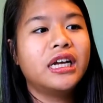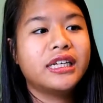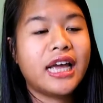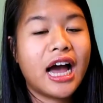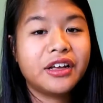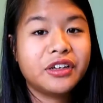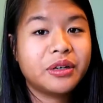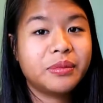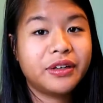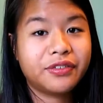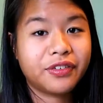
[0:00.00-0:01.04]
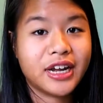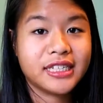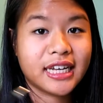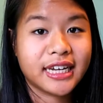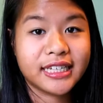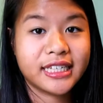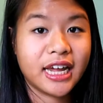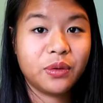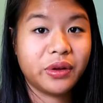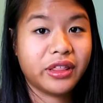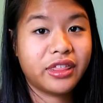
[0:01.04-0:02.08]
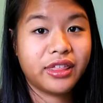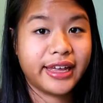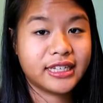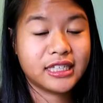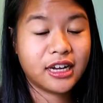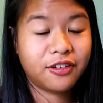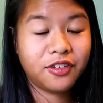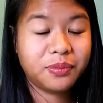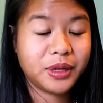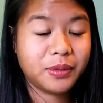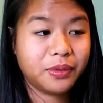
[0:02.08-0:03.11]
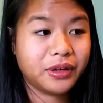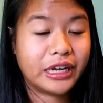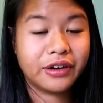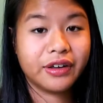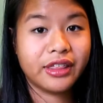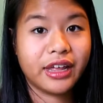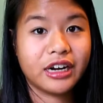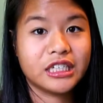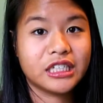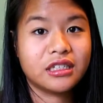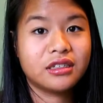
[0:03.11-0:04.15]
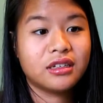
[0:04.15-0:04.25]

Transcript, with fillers: yeah, you can be friends, like I said, with like several people here and there, just,